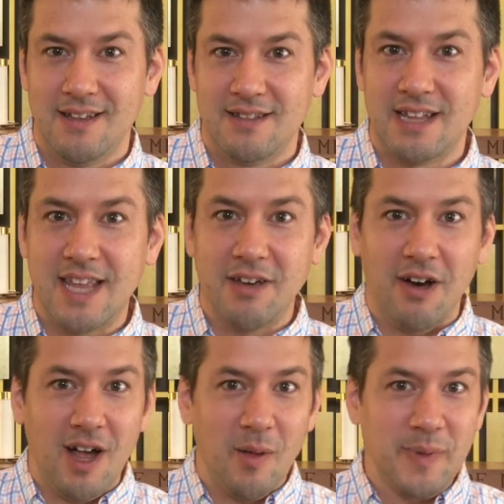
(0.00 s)
that they
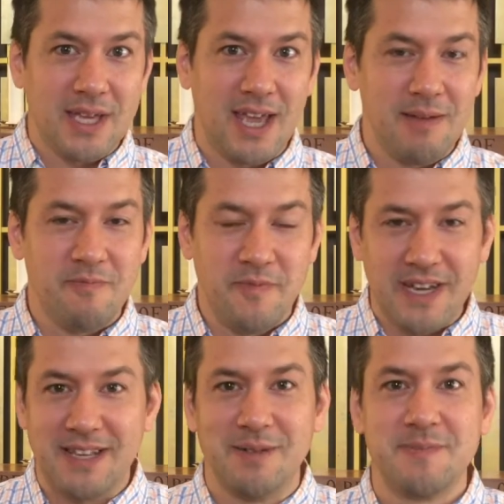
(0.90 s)
all became
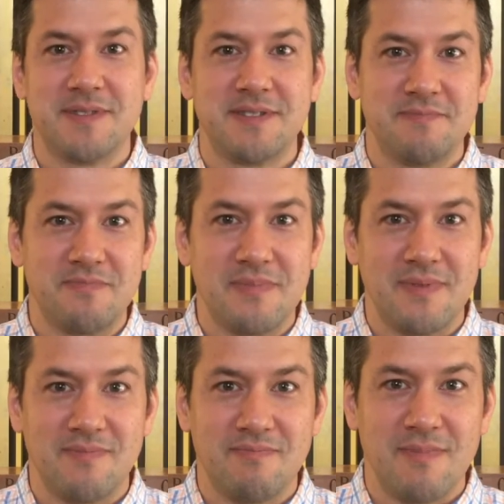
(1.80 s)
victims
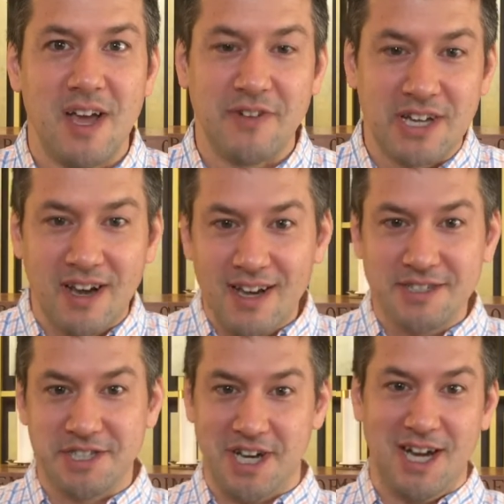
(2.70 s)
of a
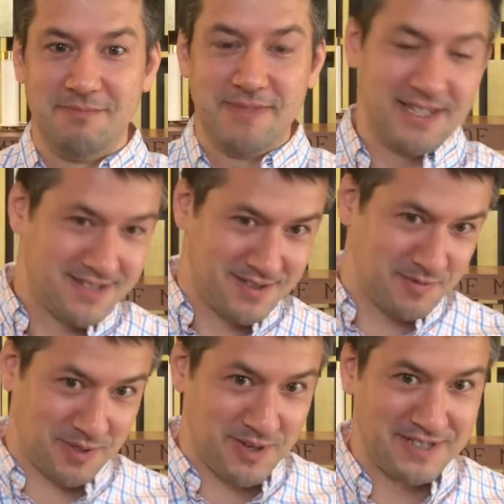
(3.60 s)
con job. That's
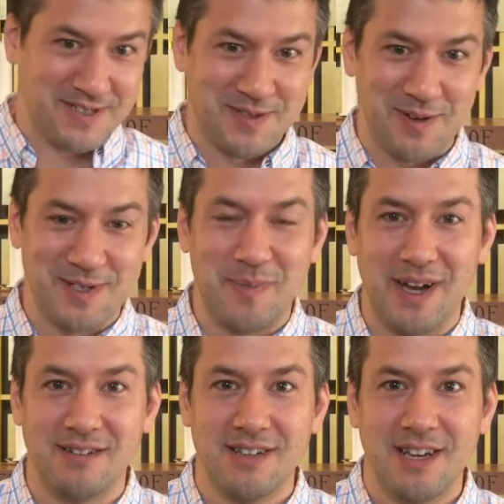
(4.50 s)
what the rest of the story is
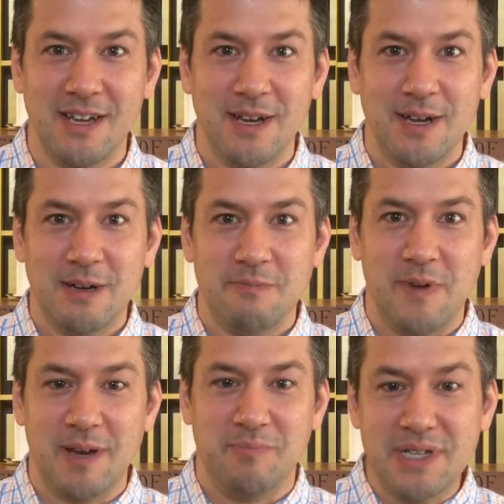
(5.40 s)
about.
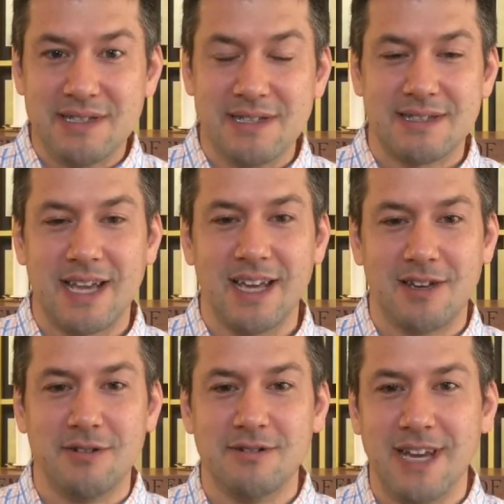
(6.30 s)
When a business
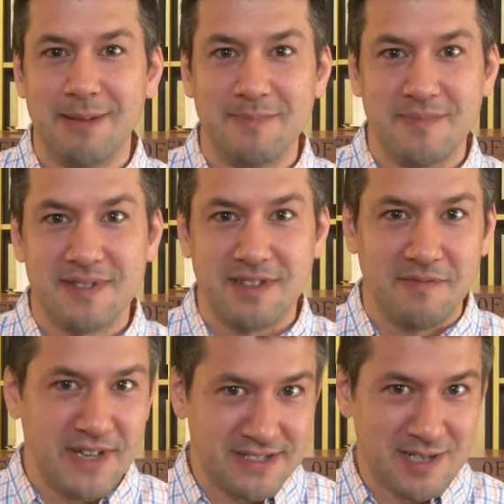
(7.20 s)
tycoon named
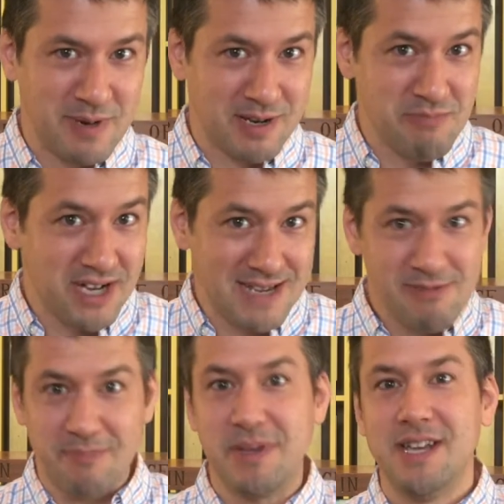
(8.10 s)
Sylvester McMonkey
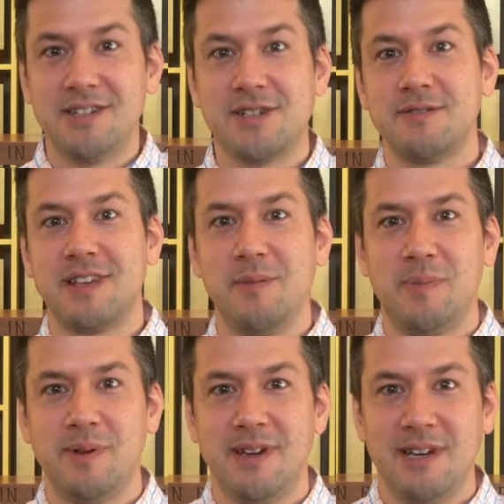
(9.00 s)
McBean shows
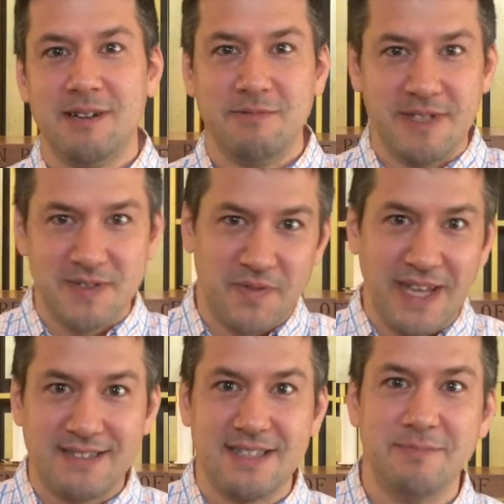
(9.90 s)
up with his
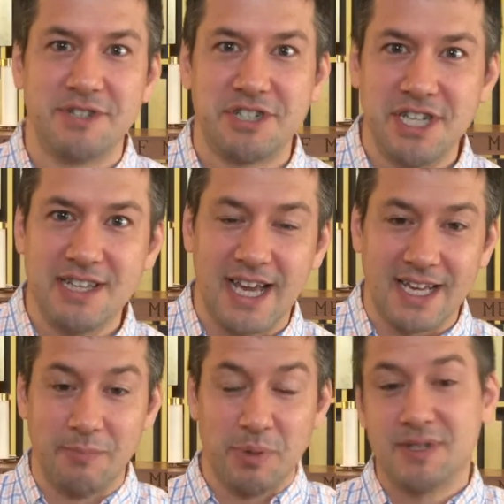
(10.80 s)
fancy machine that
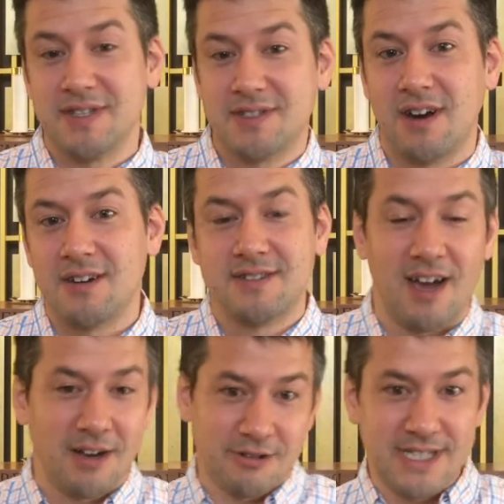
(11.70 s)
can put the stars
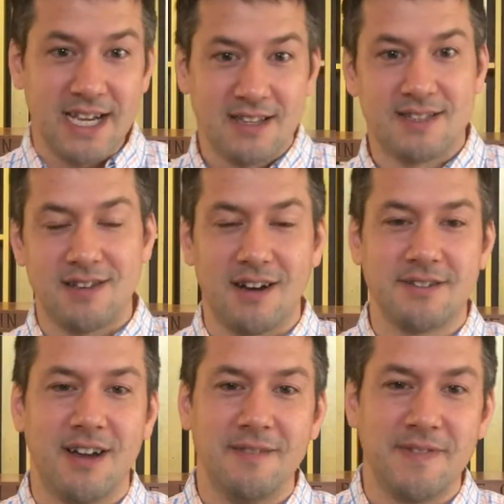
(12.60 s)
on or take the
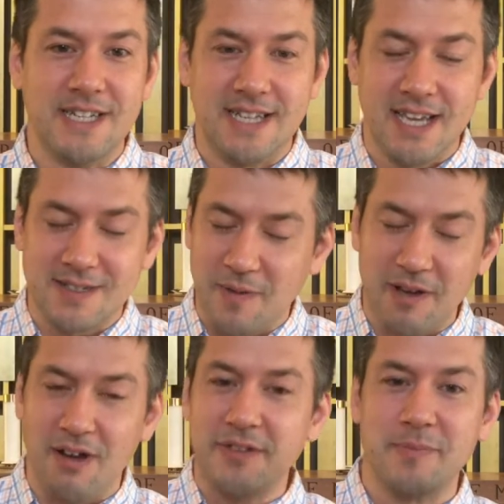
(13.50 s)
stars off, and he takes away
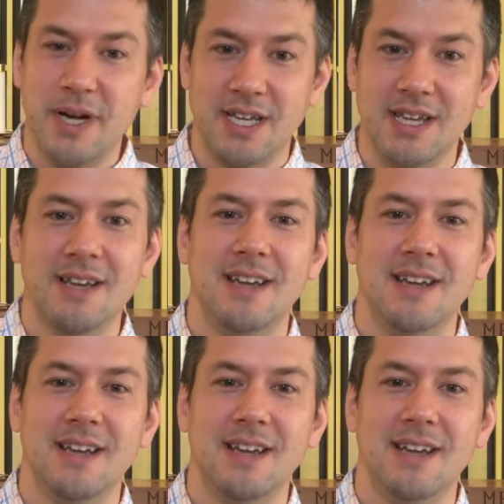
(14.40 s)
all their money